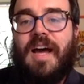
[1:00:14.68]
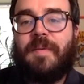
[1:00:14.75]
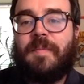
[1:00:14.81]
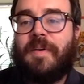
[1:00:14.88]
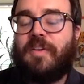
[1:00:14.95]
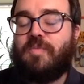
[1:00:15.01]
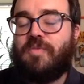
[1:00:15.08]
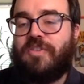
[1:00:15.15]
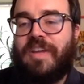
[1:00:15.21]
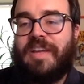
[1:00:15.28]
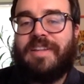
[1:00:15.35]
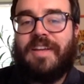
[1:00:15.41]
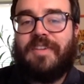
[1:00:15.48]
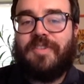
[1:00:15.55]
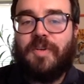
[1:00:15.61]
I'm about to
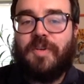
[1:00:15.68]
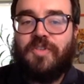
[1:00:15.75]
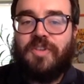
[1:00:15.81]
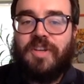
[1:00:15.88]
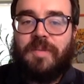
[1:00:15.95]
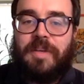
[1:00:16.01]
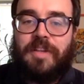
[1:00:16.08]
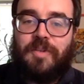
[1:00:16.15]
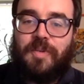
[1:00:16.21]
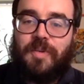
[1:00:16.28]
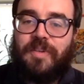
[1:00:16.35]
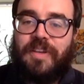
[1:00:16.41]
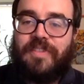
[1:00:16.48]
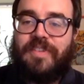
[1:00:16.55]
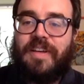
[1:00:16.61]
present a solution,
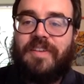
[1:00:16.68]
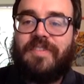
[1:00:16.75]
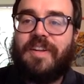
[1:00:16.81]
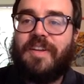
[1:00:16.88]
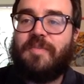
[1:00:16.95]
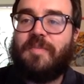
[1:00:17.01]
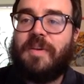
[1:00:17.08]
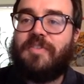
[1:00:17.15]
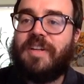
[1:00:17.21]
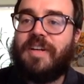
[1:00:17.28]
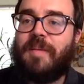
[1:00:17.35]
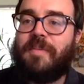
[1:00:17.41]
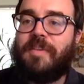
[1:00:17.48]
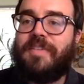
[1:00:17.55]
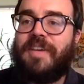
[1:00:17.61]
P2266, that I've
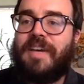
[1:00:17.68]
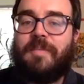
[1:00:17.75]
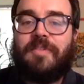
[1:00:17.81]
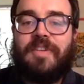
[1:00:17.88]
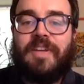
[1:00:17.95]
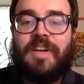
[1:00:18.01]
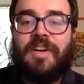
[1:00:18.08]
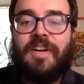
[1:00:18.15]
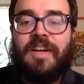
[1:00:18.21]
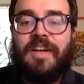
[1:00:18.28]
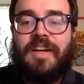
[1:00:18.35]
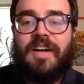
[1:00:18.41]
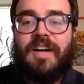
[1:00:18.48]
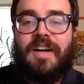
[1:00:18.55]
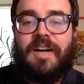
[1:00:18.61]
mentioned a couple of times here.
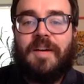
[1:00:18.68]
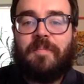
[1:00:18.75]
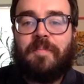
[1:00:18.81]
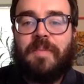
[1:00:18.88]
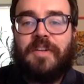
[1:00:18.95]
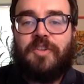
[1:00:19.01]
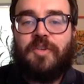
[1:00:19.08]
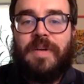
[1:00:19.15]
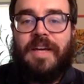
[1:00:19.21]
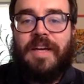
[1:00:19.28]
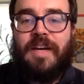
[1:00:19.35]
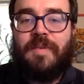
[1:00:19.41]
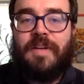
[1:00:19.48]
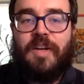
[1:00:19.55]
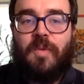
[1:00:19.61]
Um, but do
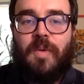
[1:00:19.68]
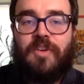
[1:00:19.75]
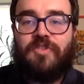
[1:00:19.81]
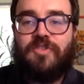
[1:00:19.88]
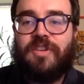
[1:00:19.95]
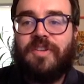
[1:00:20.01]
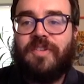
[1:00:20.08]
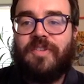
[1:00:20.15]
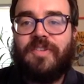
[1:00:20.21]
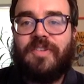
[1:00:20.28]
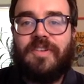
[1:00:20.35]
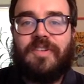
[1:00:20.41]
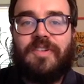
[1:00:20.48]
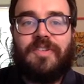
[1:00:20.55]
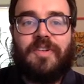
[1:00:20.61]
we have any
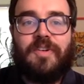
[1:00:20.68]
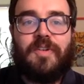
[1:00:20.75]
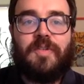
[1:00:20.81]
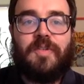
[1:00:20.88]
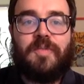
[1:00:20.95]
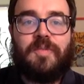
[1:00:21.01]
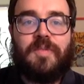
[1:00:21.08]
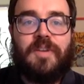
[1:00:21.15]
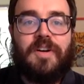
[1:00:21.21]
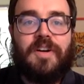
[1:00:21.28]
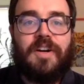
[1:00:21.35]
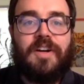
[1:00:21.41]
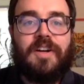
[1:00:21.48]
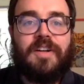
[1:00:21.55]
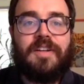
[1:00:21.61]
questions so
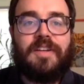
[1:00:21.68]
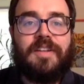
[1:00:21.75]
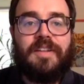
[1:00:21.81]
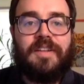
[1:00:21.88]
far?